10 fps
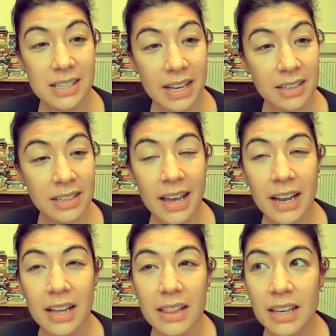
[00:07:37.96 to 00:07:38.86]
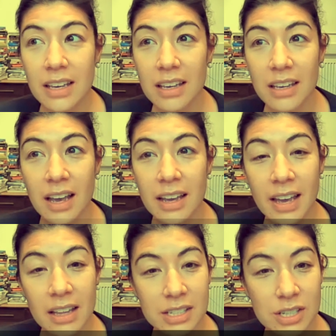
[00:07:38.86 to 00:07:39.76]
Exactly. And I think,
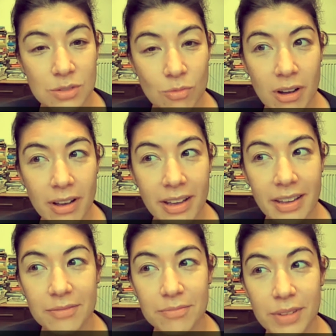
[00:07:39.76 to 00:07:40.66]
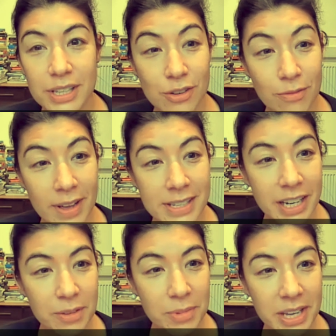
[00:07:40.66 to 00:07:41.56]
again, this is why it's so
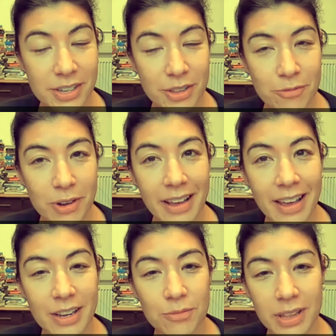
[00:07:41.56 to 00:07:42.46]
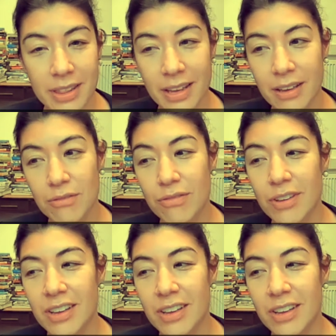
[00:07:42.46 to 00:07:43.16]
fascinating, because on the one hand, we think of